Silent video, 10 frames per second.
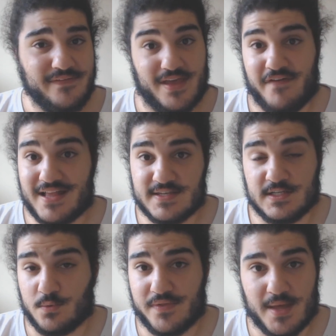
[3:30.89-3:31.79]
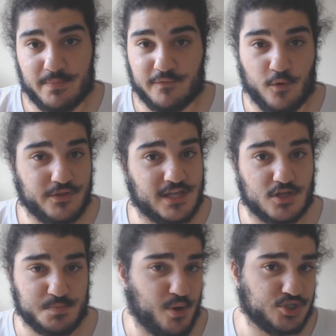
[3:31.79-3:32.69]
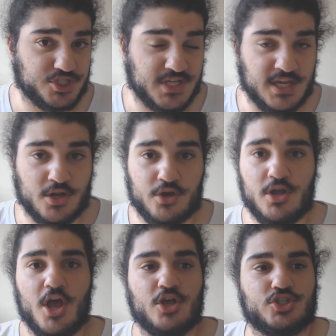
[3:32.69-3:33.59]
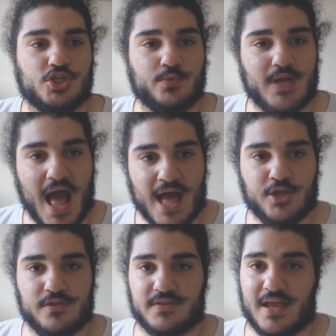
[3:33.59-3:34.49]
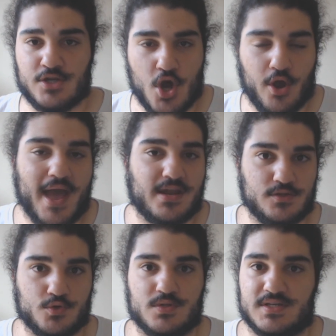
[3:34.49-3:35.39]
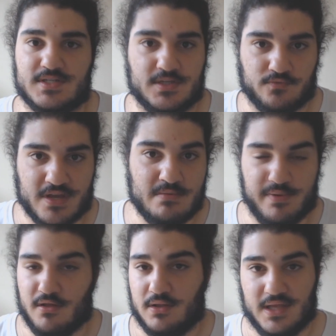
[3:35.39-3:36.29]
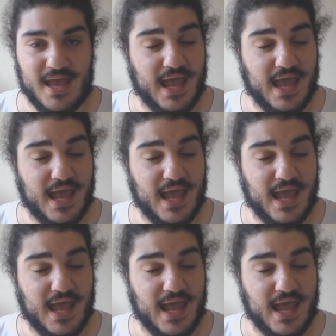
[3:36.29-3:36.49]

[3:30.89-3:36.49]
They've had to deal with that before. They lost Pochettino. So you would argue that they know how to do this, to rebuild.